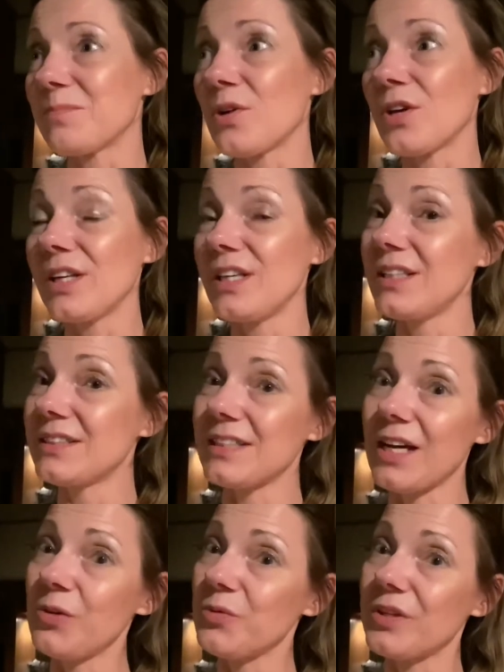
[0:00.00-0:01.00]
But he's
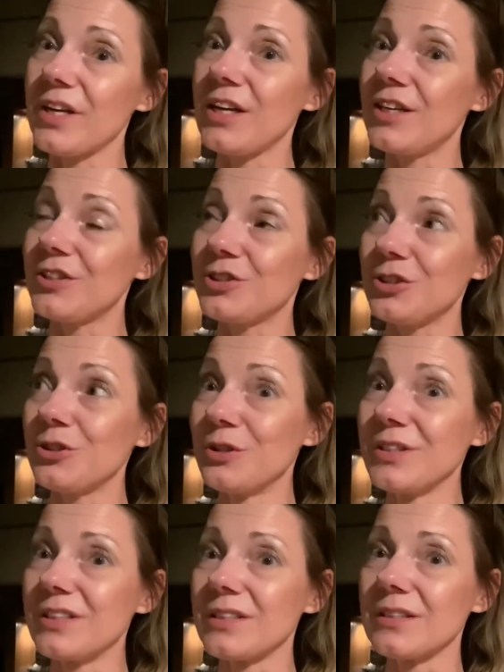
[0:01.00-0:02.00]
out there
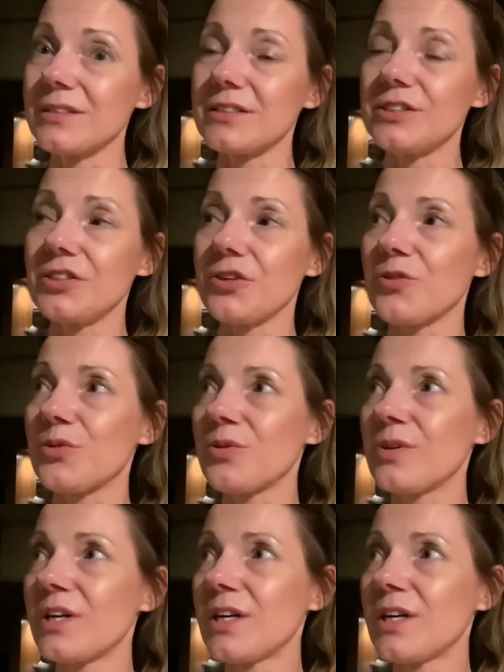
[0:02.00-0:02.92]
doing this, you know.